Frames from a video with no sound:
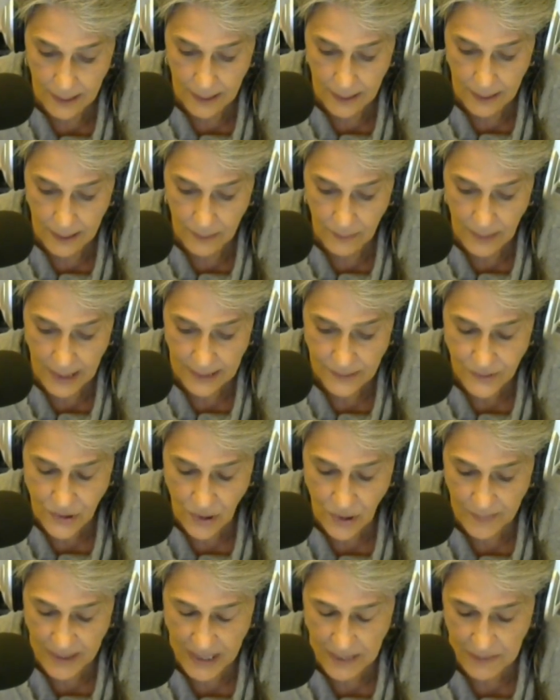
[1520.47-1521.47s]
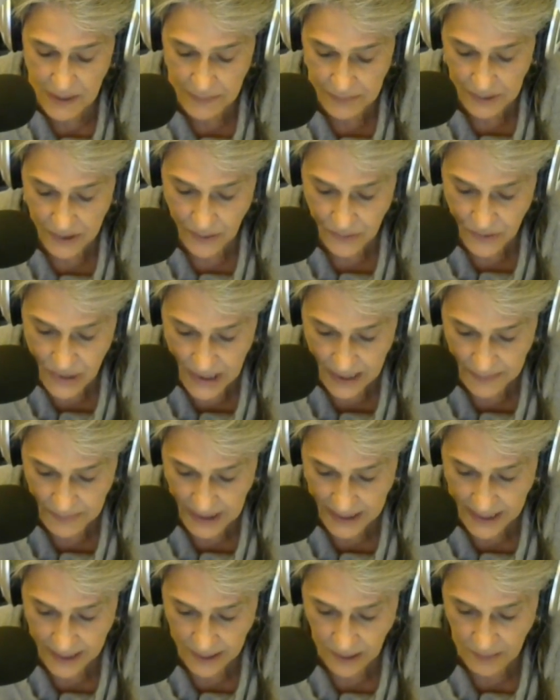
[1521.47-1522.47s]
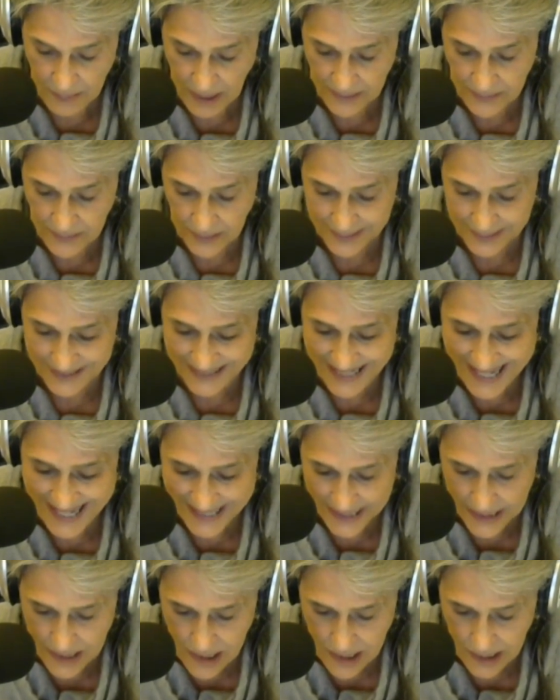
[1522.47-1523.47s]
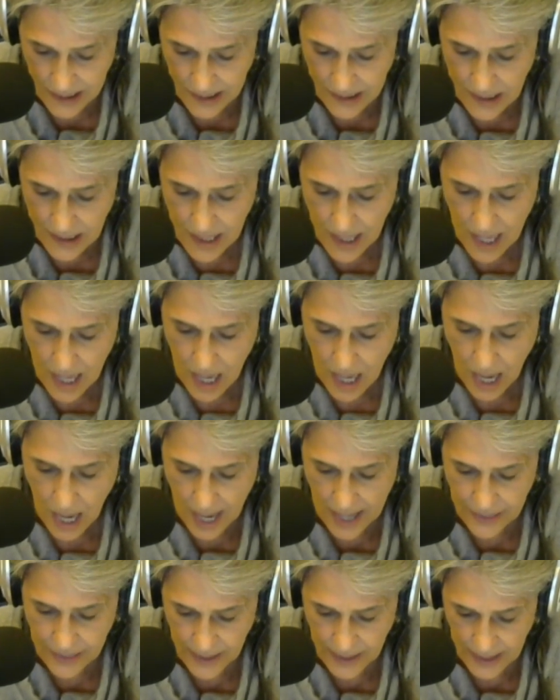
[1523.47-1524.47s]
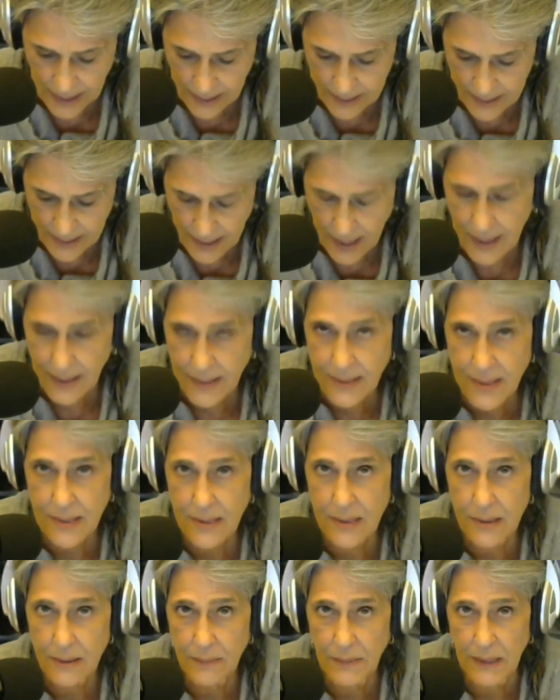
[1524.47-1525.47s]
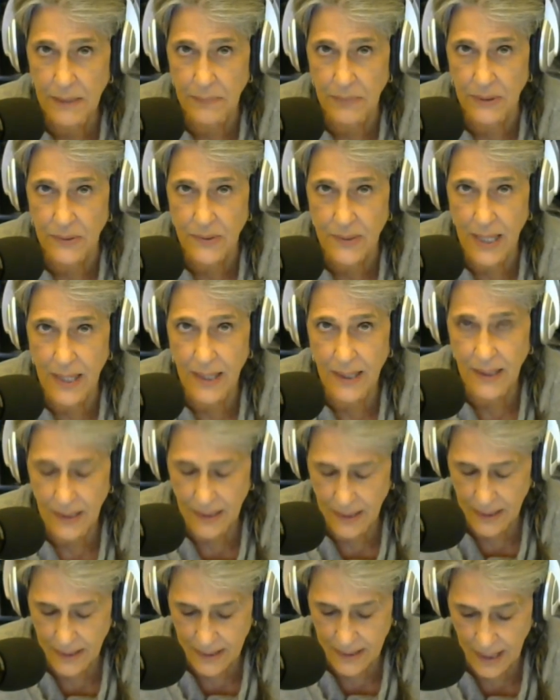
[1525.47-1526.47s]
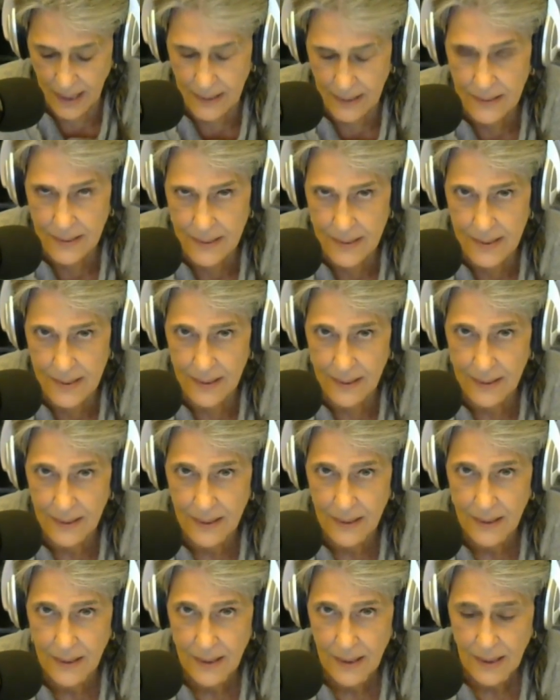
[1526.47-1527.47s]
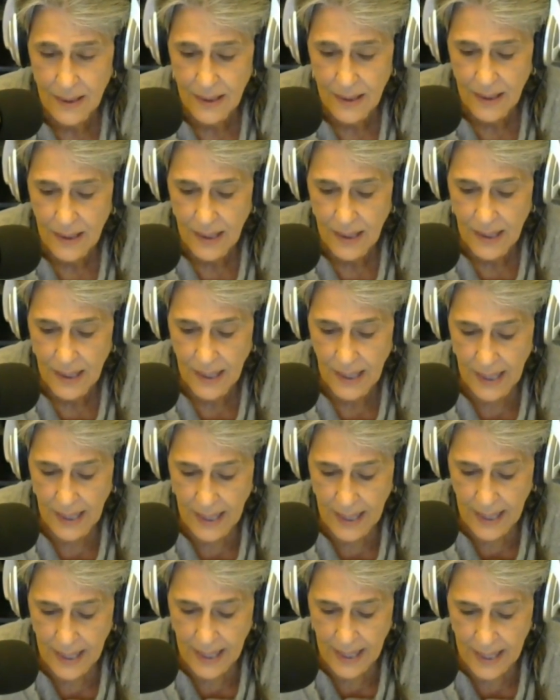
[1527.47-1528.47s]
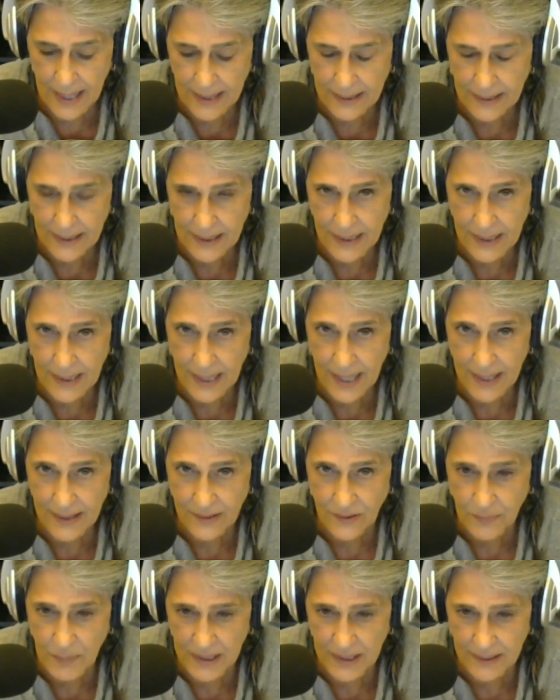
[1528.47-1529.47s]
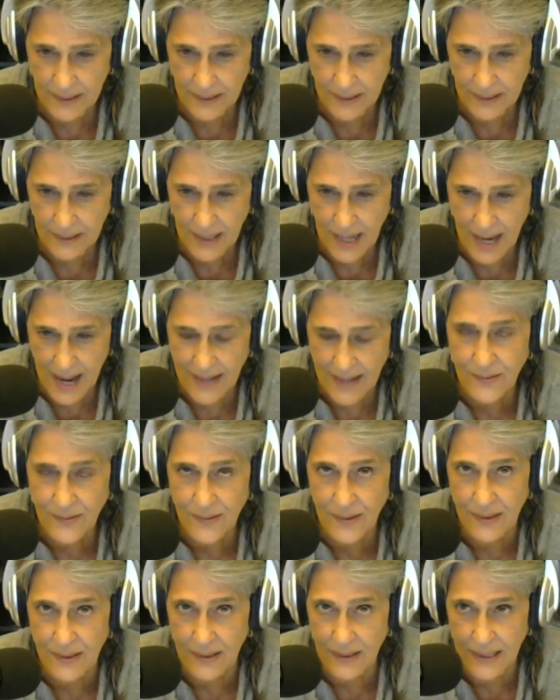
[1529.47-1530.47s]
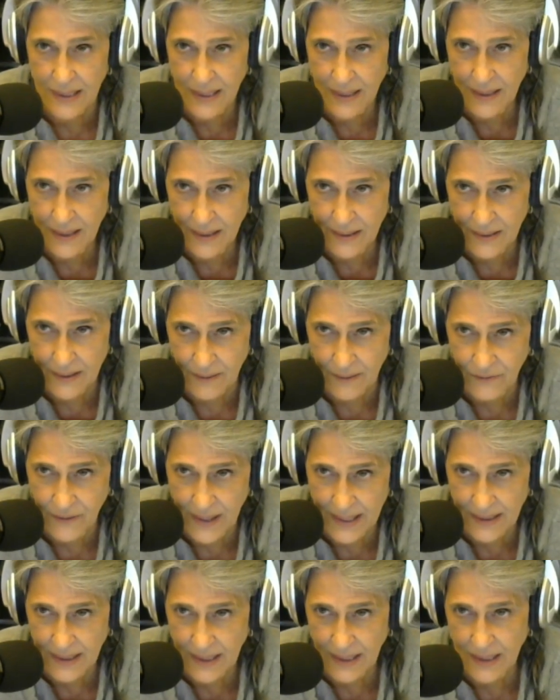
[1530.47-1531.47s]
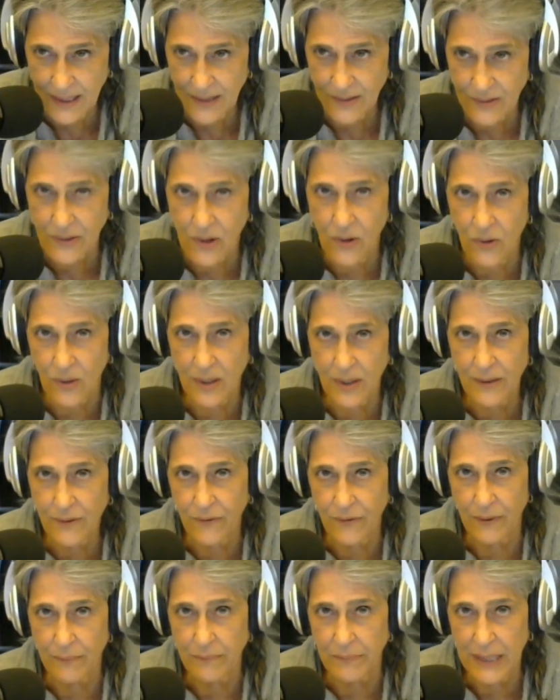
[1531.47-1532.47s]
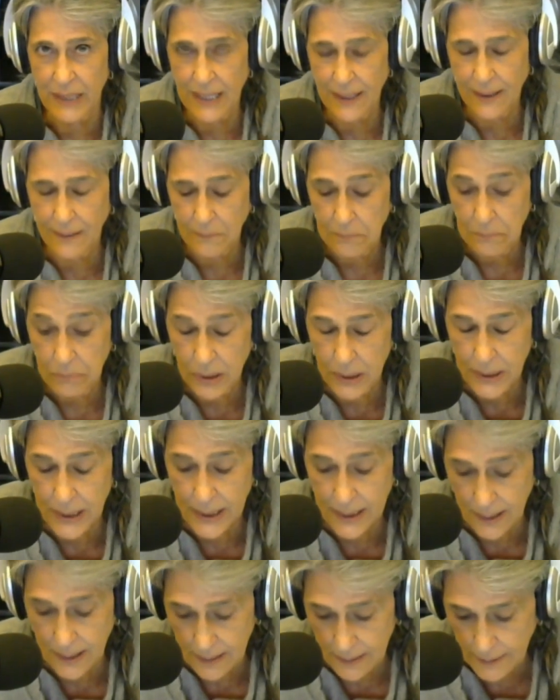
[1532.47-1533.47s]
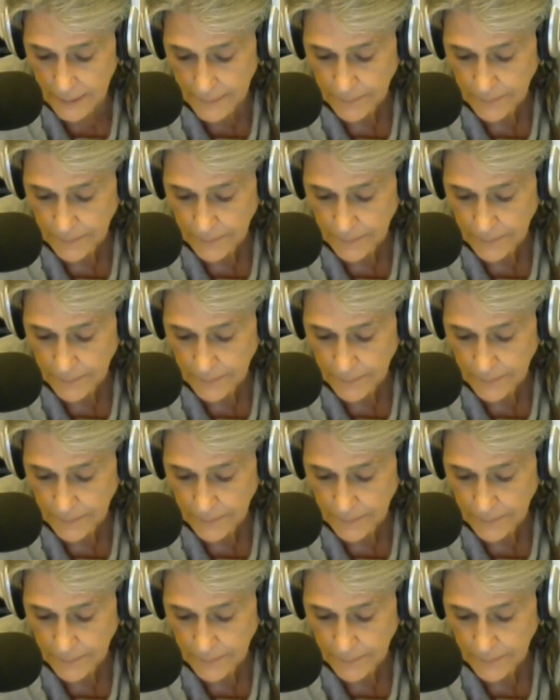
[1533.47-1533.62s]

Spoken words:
while so many people don't seem to care about their legacies, I think does. People say he does. And he has been constantly defending his court from being political.